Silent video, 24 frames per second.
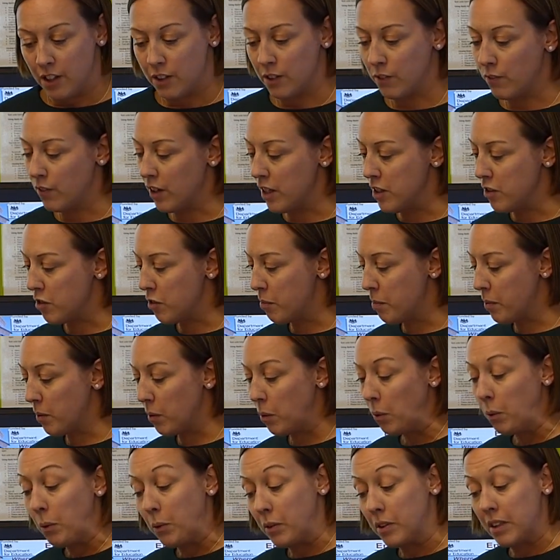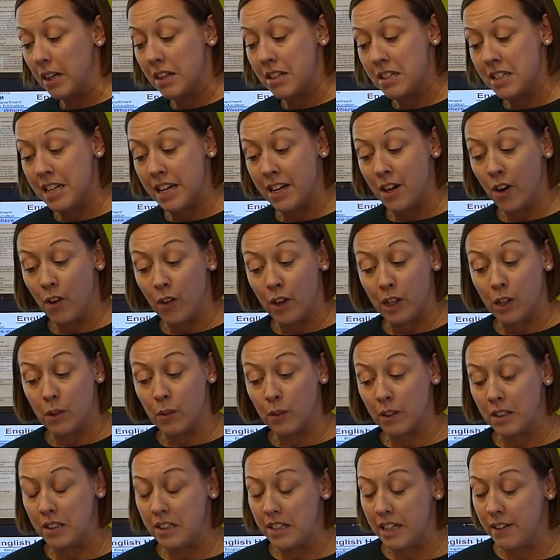The Rose Report also said high
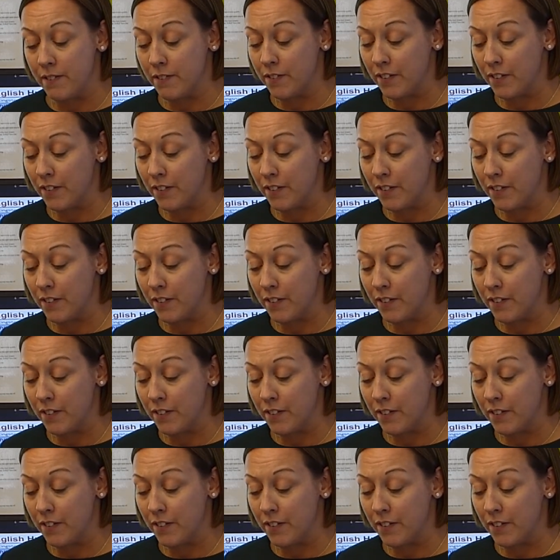quality